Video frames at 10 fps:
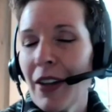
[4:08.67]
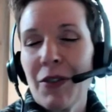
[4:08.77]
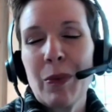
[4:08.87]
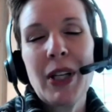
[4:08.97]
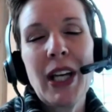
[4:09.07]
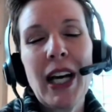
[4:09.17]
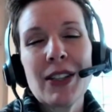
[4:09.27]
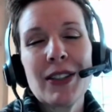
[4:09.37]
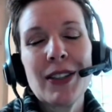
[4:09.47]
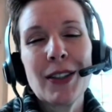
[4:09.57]
everybody
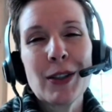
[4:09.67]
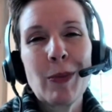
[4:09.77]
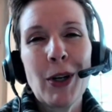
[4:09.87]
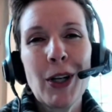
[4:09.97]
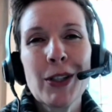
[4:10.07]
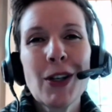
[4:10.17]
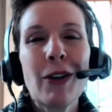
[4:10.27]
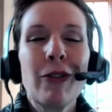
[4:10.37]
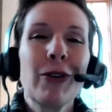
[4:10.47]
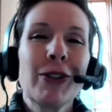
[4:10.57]
has to experience
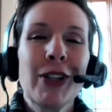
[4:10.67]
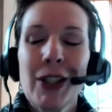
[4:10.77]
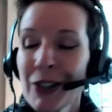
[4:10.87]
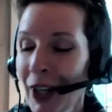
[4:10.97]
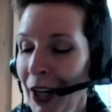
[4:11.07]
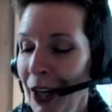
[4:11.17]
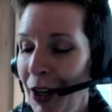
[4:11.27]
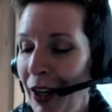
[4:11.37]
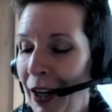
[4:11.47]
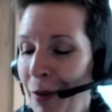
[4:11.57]
all of those things.
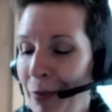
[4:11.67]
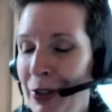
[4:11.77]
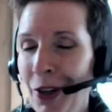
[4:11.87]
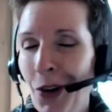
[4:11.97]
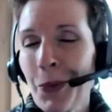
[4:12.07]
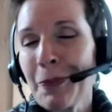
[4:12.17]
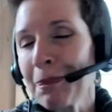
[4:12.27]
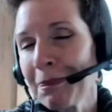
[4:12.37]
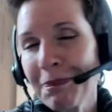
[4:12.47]
So